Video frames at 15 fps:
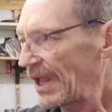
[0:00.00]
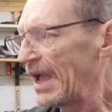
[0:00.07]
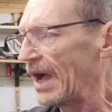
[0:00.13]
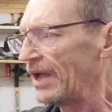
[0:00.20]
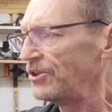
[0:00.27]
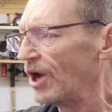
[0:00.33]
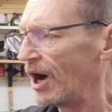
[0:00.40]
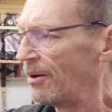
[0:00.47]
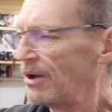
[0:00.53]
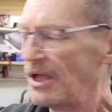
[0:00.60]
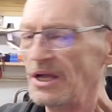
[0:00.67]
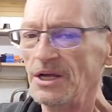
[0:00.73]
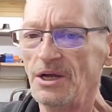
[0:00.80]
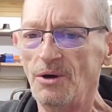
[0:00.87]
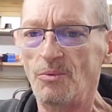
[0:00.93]
And
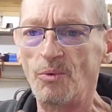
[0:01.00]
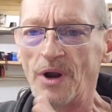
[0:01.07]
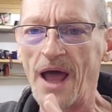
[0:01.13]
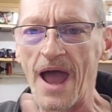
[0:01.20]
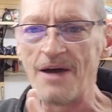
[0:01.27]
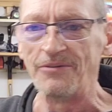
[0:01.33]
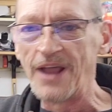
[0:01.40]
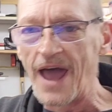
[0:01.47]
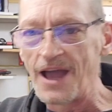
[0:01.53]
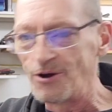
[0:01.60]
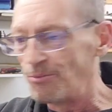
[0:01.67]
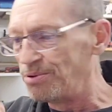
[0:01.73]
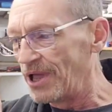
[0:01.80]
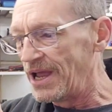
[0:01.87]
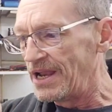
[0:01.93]
when I have an
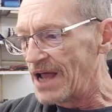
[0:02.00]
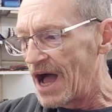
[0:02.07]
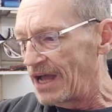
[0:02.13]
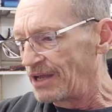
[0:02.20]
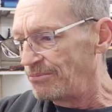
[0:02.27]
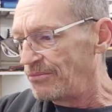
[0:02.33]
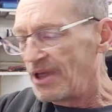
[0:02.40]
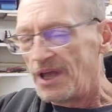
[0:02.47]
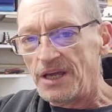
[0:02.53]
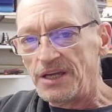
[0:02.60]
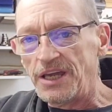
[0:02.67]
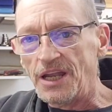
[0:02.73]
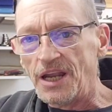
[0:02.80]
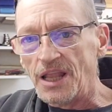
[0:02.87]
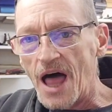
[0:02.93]
angle plate, I can
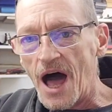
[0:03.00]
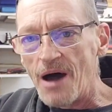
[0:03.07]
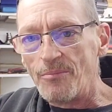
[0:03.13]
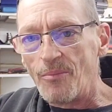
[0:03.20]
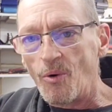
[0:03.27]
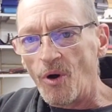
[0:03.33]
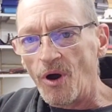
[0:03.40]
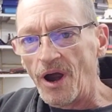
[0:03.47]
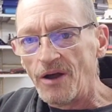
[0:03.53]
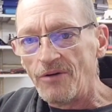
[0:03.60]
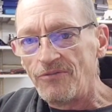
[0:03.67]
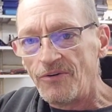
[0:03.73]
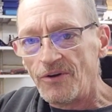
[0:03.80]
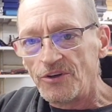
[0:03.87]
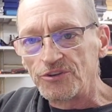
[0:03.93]
get a lot
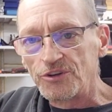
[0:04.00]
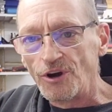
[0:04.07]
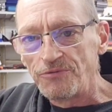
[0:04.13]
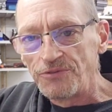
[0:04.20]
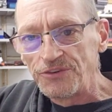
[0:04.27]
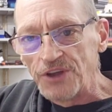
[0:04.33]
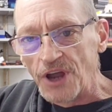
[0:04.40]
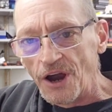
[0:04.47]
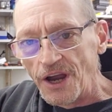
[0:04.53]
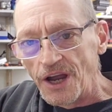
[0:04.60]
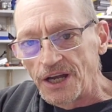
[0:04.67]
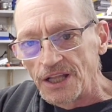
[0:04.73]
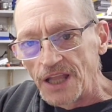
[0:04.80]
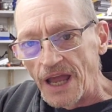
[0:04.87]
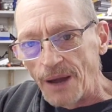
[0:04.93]
more surface
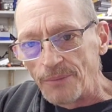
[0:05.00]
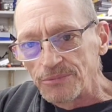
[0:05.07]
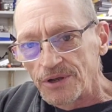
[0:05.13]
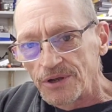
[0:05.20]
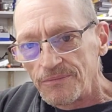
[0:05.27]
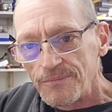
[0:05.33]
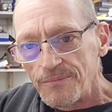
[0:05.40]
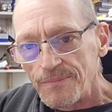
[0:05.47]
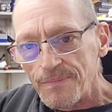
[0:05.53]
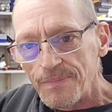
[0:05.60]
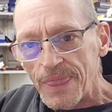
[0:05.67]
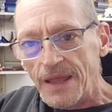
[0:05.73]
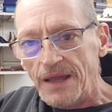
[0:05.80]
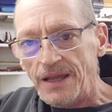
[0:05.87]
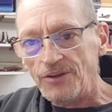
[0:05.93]
area clamped.
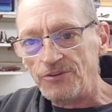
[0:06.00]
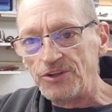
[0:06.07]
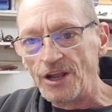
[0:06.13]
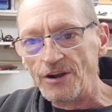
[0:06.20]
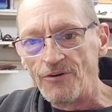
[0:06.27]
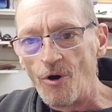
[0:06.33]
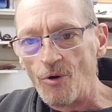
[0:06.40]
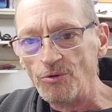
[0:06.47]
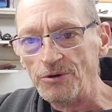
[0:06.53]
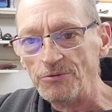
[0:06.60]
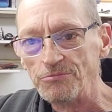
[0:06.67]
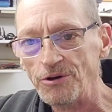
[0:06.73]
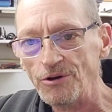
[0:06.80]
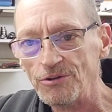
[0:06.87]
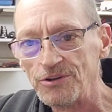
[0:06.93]
Instead of holding
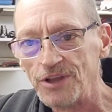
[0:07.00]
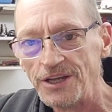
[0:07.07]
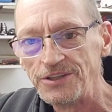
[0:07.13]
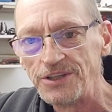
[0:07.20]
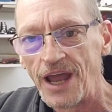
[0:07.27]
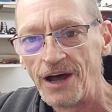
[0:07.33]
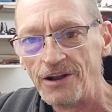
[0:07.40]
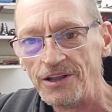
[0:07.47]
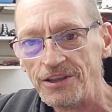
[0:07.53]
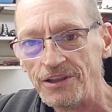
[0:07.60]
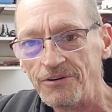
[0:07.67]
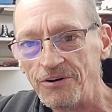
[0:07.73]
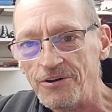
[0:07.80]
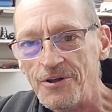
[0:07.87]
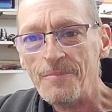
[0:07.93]
it real like down in
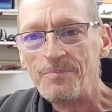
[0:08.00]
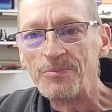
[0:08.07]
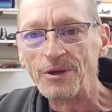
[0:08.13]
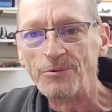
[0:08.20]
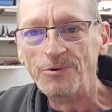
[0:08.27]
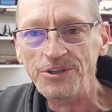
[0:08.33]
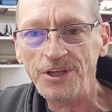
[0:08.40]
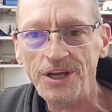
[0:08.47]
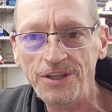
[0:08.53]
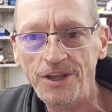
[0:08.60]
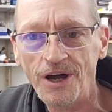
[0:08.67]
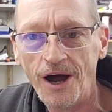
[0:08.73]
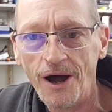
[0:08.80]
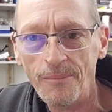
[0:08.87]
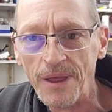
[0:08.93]
the, like we did
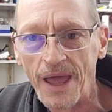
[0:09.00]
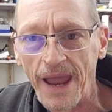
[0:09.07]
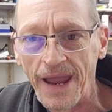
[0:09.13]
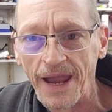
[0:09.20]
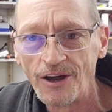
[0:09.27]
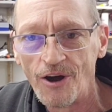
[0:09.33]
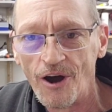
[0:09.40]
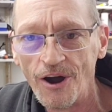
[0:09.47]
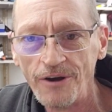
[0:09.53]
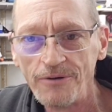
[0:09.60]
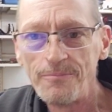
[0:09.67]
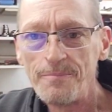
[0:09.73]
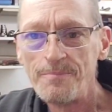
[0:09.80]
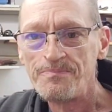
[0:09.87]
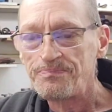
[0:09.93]
the handguard,